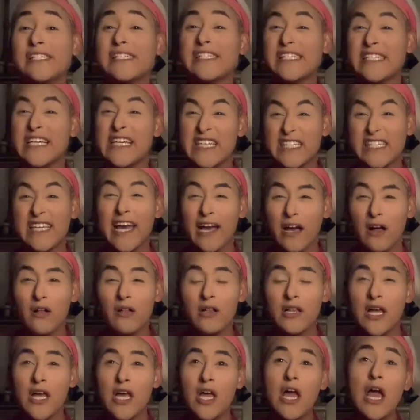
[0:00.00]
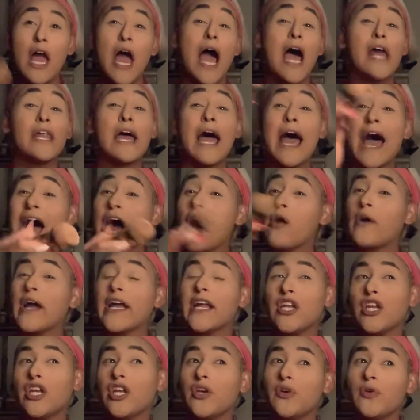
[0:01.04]
detail on how I
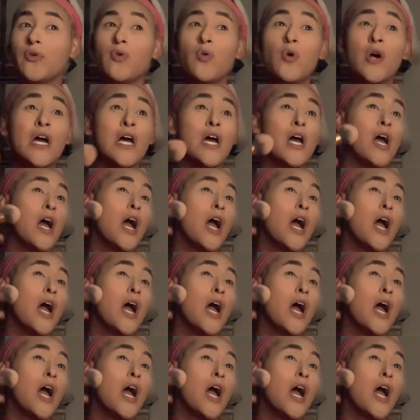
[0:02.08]
knew.